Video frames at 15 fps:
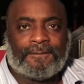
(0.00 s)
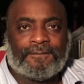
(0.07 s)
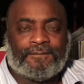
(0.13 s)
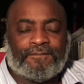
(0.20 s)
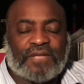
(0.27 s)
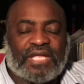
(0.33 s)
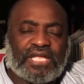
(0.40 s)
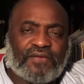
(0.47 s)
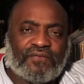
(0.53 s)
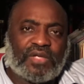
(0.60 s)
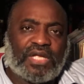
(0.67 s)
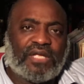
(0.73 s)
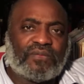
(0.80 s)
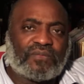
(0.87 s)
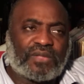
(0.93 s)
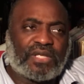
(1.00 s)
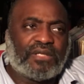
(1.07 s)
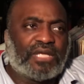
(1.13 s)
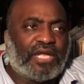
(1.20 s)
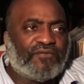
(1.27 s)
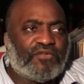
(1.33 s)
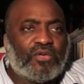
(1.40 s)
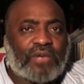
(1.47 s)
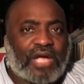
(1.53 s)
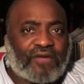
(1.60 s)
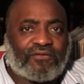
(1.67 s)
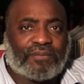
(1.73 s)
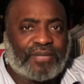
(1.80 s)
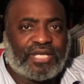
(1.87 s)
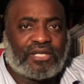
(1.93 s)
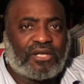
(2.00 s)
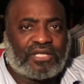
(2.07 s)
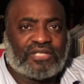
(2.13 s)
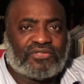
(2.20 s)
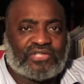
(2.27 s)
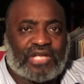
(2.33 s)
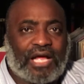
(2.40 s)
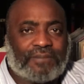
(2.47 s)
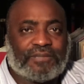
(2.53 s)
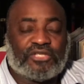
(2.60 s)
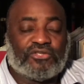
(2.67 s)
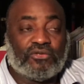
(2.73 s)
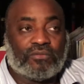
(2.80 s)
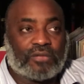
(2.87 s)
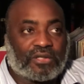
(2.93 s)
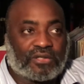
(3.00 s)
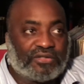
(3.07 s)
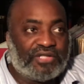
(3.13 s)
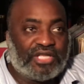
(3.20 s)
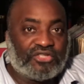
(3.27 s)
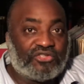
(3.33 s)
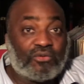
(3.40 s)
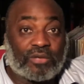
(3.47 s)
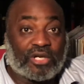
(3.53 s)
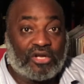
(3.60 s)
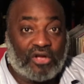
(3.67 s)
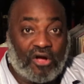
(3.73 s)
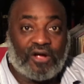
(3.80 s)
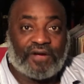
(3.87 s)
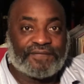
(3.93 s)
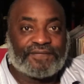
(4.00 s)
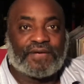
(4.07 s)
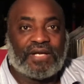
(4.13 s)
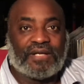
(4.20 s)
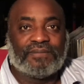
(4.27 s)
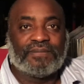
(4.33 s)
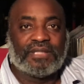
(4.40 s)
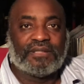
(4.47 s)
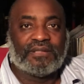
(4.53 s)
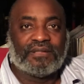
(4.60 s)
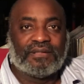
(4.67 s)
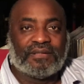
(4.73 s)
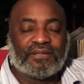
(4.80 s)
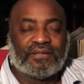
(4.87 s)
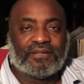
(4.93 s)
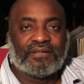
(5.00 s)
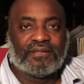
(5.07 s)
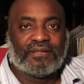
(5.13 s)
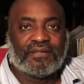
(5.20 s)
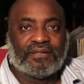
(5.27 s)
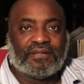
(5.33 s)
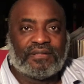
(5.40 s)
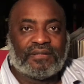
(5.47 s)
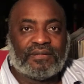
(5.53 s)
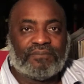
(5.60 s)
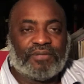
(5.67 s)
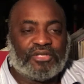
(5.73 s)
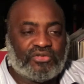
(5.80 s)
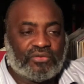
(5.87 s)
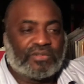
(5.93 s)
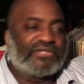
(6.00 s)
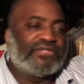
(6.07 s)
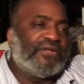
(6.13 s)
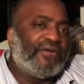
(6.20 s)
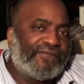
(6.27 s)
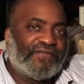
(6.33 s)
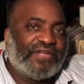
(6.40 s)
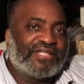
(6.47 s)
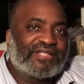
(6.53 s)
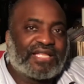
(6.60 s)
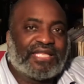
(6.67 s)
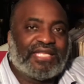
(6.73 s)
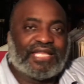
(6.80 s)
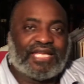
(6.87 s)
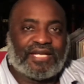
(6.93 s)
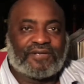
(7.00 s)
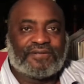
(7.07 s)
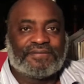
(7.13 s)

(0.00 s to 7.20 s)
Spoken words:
Have you ever been on a job that you were gone from, but you were still physically there?